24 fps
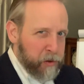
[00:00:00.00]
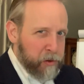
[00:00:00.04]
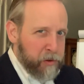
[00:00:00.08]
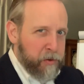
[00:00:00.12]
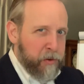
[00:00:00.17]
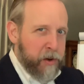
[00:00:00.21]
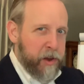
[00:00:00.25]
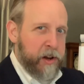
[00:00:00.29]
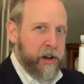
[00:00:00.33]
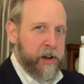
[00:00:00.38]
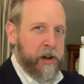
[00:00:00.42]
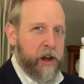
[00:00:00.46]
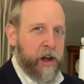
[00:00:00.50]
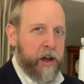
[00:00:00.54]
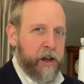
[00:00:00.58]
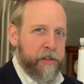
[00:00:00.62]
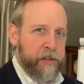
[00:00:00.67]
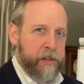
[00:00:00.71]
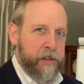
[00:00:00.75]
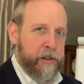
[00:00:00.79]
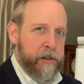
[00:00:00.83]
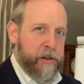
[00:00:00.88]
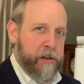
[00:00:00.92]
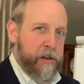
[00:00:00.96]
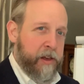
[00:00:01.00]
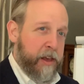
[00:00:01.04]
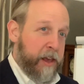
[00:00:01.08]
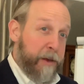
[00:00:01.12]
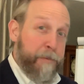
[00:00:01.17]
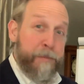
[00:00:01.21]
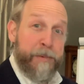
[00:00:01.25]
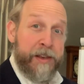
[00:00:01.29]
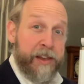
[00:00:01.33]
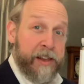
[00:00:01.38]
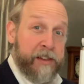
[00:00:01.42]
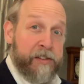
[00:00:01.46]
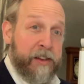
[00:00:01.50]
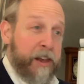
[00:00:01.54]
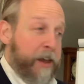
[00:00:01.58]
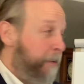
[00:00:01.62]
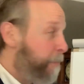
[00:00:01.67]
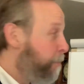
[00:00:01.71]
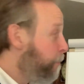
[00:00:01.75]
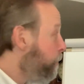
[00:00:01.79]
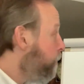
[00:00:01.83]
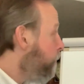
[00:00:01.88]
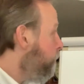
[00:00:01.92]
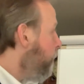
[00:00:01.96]
credit on the AP exam.
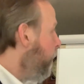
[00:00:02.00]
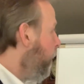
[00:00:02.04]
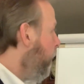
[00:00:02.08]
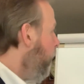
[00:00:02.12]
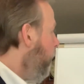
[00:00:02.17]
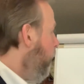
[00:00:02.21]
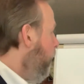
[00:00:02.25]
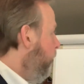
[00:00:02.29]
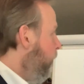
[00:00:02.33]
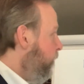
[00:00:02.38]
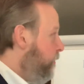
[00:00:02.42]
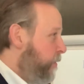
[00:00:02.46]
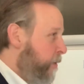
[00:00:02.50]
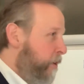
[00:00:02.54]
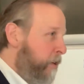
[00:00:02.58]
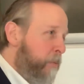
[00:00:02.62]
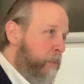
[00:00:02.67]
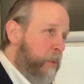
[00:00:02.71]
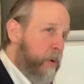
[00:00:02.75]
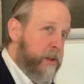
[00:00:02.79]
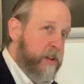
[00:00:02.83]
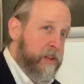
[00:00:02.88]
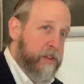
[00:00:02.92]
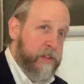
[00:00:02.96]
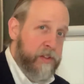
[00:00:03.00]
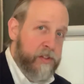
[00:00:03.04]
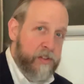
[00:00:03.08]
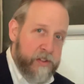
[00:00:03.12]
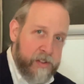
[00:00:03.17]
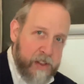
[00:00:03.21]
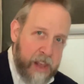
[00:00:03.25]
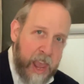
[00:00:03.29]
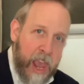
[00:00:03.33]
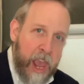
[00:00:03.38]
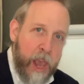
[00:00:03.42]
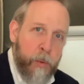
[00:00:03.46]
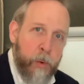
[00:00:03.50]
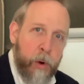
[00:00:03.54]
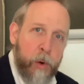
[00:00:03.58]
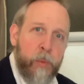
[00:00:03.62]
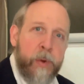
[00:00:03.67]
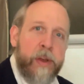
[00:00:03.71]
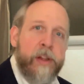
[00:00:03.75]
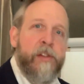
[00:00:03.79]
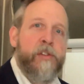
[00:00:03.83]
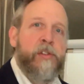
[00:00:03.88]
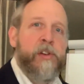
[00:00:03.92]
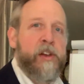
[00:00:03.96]
So you'd want to say what
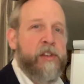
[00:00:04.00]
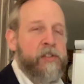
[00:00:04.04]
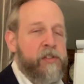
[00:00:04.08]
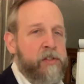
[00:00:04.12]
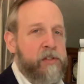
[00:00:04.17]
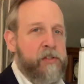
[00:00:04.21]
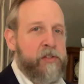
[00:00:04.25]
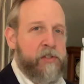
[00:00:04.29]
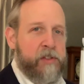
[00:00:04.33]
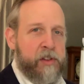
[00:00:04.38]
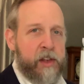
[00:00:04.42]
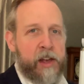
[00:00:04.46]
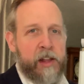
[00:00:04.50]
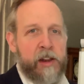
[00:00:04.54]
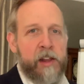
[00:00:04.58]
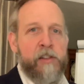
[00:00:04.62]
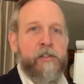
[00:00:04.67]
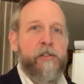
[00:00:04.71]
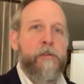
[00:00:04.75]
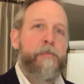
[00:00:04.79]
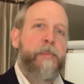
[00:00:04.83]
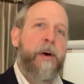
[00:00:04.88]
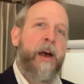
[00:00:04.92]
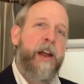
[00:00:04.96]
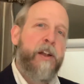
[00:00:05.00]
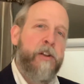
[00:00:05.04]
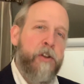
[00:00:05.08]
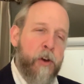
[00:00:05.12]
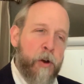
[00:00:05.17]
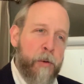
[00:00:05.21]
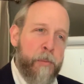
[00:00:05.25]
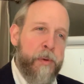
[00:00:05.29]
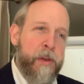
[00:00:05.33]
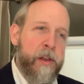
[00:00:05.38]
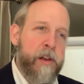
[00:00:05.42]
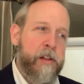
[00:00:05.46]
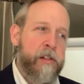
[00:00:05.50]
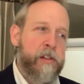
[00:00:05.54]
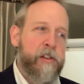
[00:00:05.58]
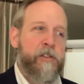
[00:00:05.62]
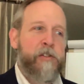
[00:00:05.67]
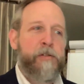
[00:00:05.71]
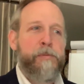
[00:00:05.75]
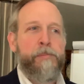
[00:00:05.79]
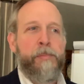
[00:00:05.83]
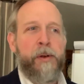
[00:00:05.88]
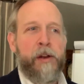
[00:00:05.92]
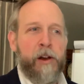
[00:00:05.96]
we just said. It's a binomial
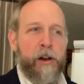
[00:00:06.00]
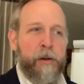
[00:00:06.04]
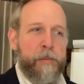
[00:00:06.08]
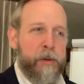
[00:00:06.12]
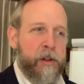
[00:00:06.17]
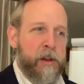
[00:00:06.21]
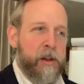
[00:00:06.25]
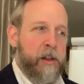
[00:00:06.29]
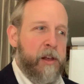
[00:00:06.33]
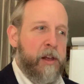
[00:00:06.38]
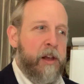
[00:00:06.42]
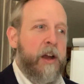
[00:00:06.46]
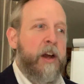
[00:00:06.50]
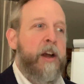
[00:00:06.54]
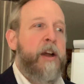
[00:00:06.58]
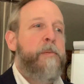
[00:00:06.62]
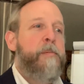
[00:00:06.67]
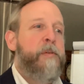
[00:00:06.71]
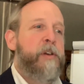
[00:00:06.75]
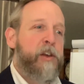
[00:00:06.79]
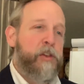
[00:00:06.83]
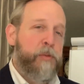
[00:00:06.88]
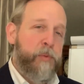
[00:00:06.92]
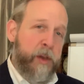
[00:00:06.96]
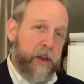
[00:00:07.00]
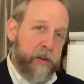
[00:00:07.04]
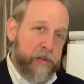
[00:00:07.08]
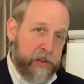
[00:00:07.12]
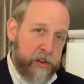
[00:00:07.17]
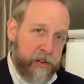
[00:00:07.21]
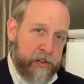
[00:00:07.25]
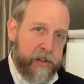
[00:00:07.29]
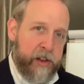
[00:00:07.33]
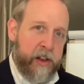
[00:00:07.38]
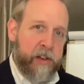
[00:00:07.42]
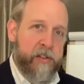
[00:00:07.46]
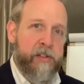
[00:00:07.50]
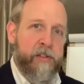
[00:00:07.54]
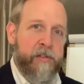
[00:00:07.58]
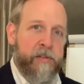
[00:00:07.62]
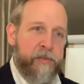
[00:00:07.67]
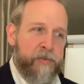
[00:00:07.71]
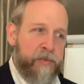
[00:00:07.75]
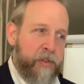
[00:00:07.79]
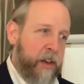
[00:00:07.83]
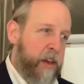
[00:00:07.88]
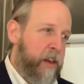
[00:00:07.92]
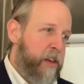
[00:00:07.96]
experiment because we have success and
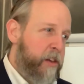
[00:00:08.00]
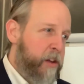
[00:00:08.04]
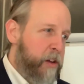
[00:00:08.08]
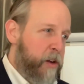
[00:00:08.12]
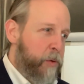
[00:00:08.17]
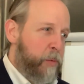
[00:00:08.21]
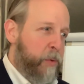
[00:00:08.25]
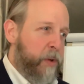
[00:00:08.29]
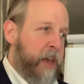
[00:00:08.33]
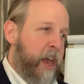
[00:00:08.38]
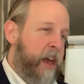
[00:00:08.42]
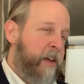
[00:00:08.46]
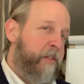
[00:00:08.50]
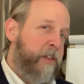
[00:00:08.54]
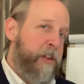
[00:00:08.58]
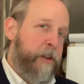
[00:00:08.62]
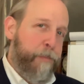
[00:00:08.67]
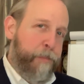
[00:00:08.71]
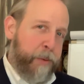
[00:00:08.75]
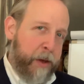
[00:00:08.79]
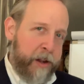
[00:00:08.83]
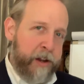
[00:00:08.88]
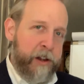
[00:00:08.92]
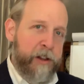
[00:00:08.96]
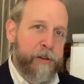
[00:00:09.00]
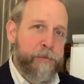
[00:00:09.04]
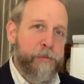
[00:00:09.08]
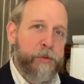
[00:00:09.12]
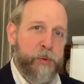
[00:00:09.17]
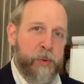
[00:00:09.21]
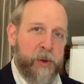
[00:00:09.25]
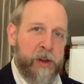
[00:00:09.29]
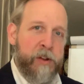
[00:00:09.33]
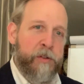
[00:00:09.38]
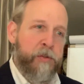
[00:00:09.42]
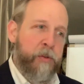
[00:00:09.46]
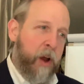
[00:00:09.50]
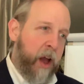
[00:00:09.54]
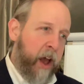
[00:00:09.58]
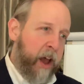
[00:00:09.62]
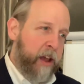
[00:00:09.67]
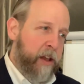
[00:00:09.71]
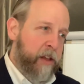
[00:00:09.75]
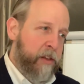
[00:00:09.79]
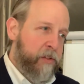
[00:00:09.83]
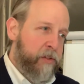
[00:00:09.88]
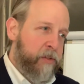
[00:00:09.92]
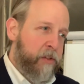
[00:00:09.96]
failure. We have independence between
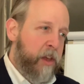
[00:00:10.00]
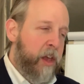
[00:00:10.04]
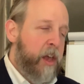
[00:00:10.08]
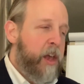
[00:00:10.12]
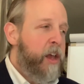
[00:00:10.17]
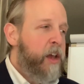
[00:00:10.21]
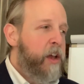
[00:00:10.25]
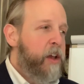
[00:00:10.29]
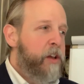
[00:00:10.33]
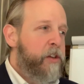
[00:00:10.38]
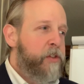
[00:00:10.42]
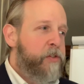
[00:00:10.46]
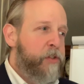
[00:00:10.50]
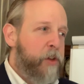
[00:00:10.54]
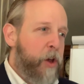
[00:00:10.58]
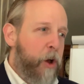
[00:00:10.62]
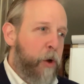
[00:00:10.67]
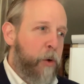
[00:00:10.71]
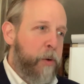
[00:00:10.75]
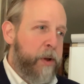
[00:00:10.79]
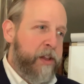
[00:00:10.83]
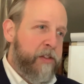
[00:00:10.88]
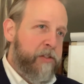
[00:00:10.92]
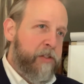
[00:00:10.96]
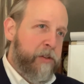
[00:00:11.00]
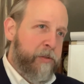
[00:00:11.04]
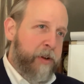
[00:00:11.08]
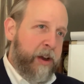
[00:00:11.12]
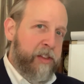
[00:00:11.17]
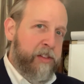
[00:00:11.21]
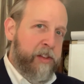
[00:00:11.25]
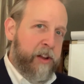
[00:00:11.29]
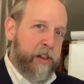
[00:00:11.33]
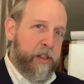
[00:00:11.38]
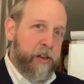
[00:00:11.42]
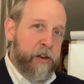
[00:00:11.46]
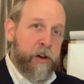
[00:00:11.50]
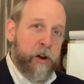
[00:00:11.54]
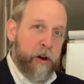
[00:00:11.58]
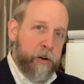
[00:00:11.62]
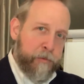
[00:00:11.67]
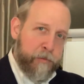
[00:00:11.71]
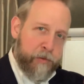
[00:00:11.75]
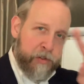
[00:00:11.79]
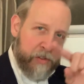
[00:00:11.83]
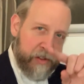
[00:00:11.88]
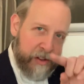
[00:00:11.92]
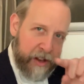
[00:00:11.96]
trials. So it's the right side of the
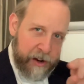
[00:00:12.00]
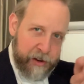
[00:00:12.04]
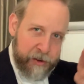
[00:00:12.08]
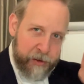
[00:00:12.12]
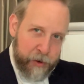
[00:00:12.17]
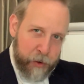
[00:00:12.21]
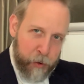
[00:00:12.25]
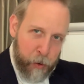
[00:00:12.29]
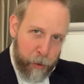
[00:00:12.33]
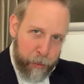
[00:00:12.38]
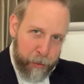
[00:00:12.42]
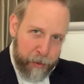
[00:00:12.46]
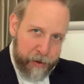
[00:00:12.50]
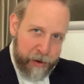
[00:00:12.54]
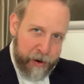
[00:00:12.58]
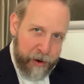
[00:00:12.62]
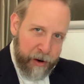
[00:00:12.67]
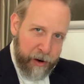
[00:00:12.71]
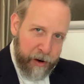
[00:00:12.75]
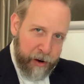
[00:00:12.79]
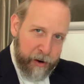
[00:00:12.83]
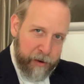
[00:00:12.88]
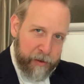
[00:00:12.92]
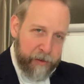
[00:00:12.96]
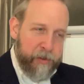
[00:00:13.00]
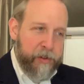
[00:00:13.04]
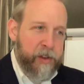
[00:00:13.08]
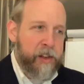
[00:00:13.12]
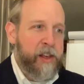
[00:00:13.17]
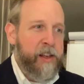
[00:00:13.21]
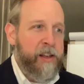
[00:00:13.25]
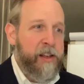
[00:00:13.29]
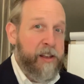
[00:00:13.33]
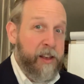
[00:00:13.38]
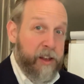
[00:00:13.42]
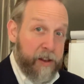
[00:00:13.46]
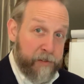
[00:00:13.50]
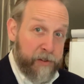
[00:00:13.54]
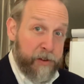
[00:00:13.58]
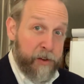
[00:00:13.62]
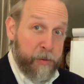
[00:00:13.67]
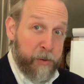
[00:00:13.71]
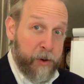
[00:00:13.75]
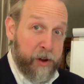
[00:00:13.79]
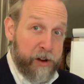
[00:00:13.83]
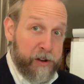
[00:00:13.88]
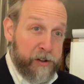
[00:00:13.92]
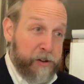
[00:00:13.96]
curve. Sketch your normal curve if you
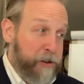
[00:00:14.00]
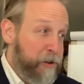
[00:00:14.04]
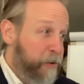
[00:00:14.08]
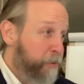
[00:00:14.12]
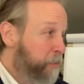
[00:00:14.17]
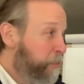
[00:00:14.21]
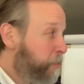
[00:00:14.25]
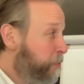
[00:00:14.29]
want to.